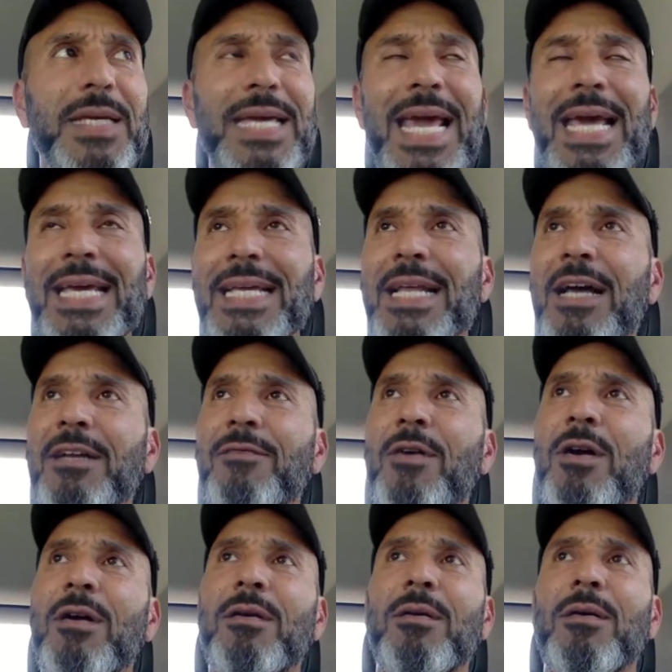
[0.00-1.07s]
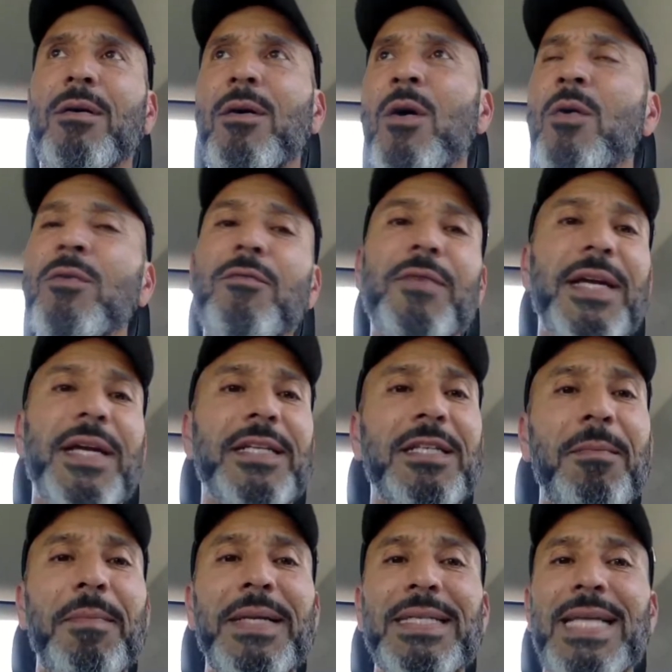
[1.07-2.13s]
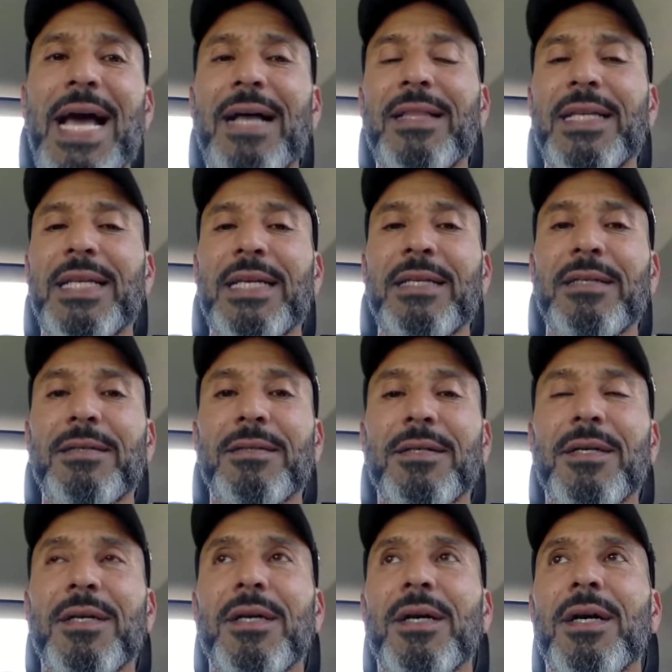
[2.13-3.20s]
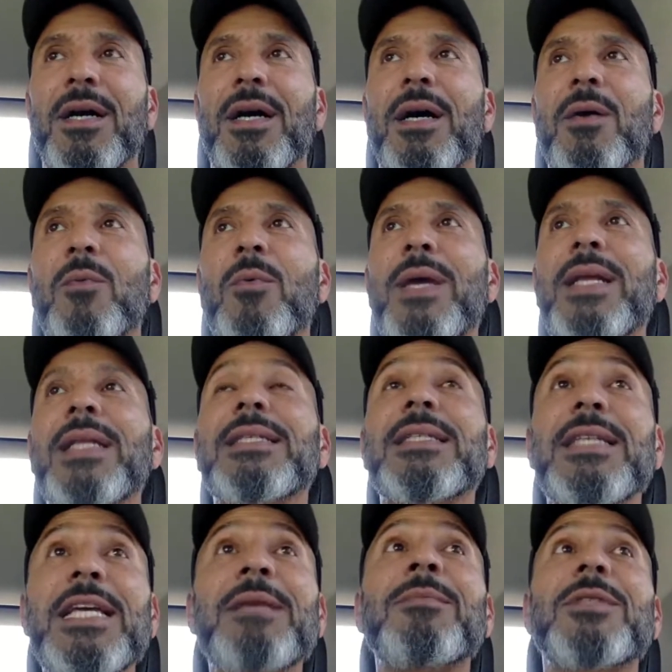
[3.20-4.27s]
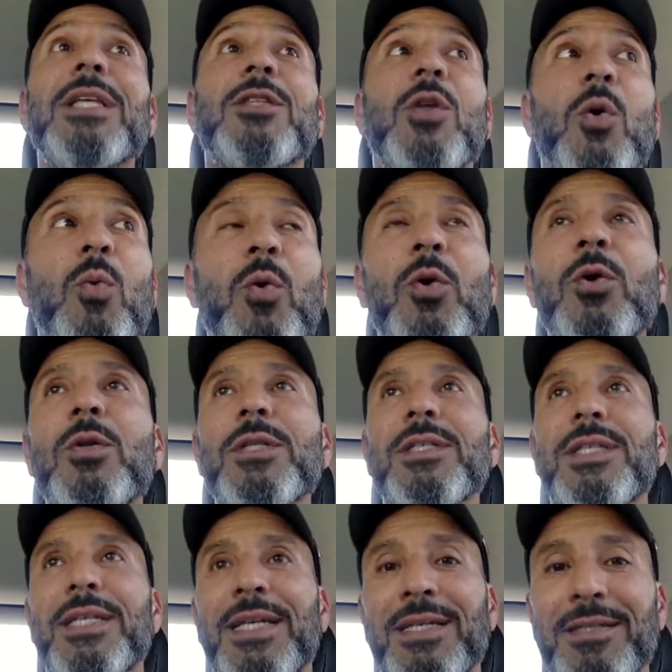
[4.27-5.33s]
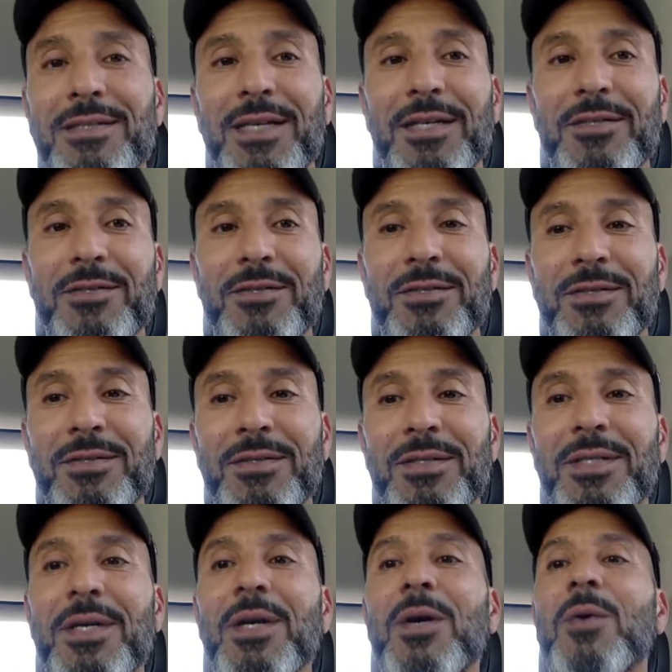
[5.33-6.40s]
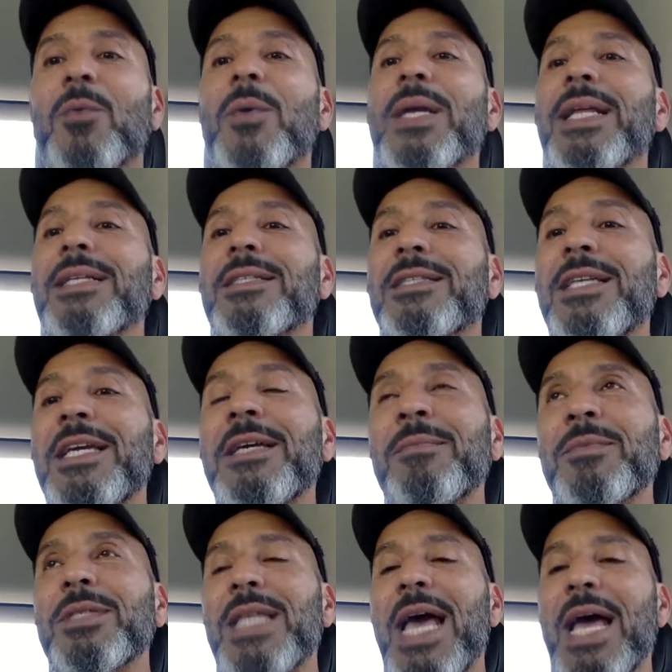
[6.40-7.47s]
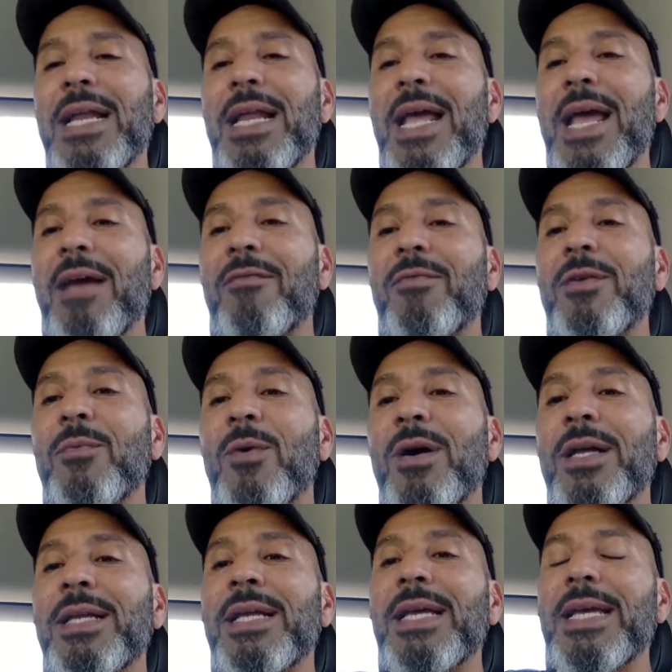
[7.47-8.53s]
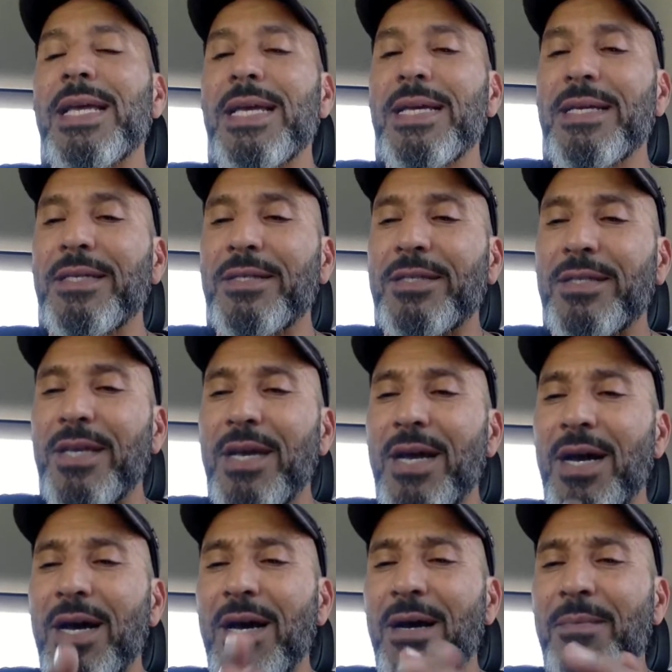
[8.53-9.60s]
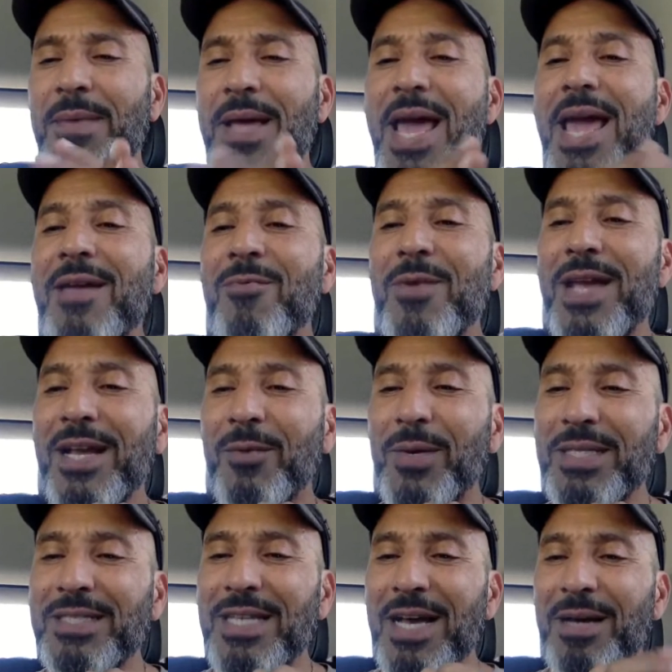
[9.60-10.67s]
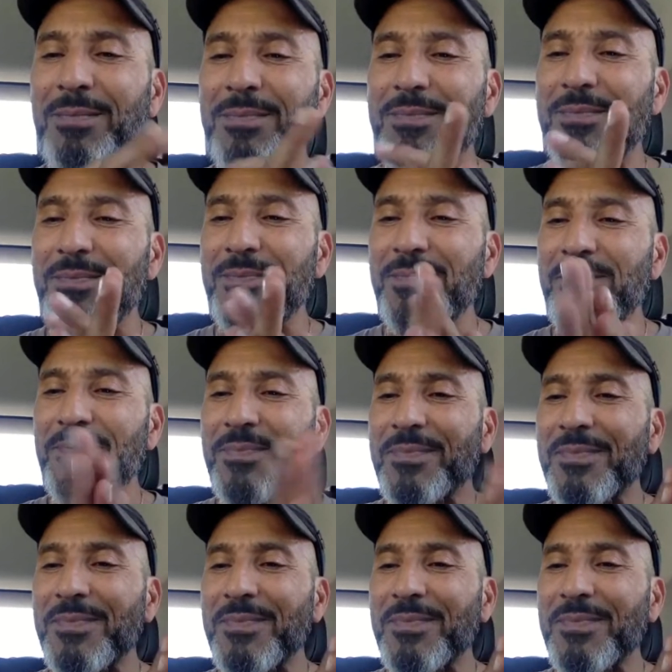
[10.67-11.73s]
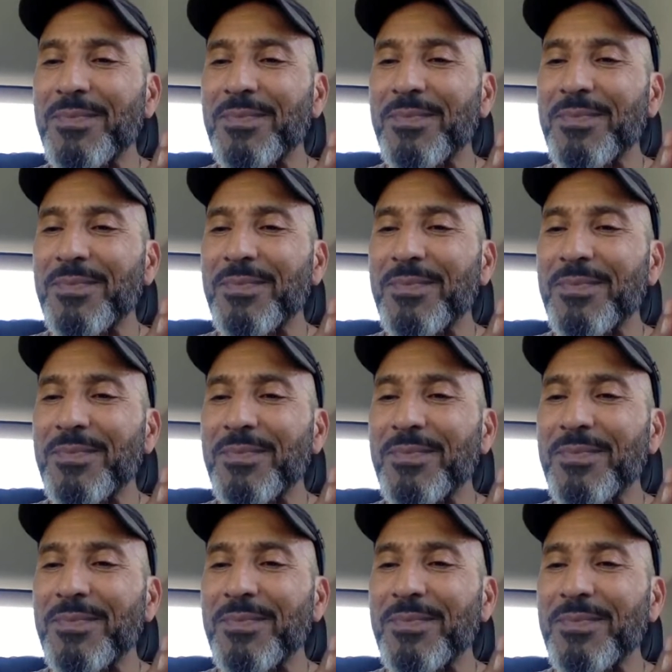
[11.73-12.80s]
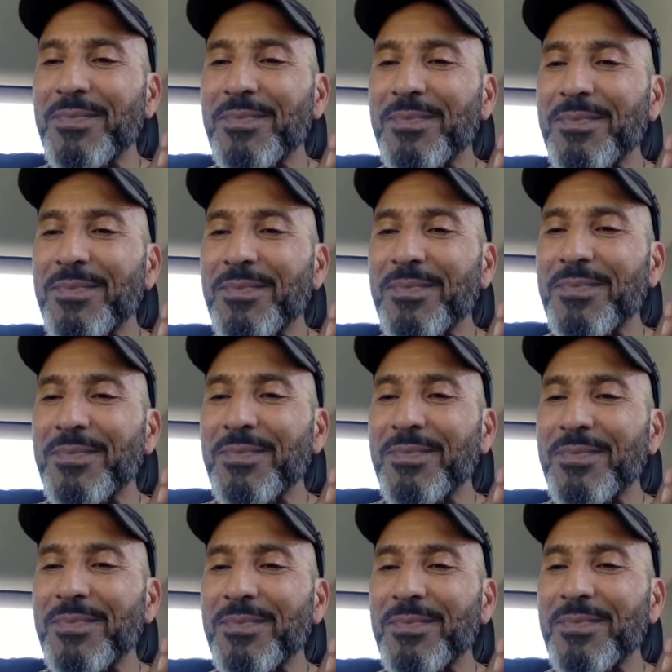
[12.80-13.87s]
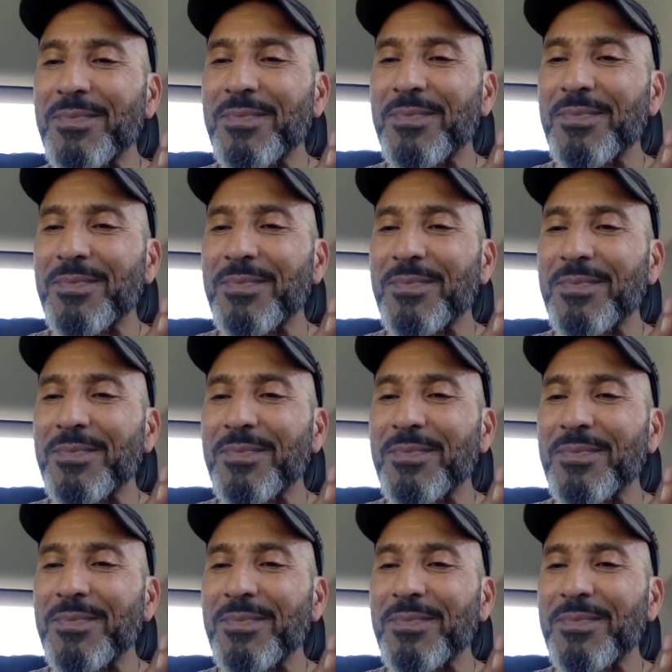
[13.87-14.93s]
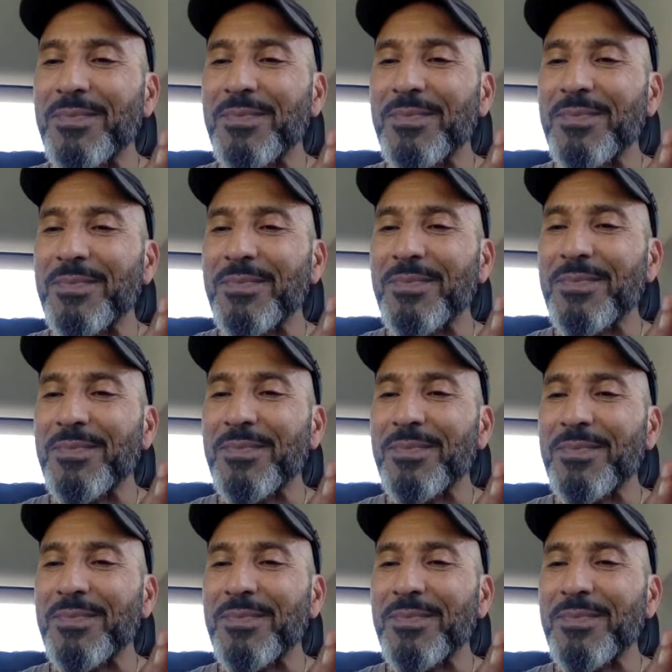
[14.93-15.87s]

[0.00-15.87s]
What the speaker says: can't get out of our own victim mentality, when it seems that the world is against us, when it seems that everyone is, hey, Rick, what's up? I love that, man. Thank you. Rick just said,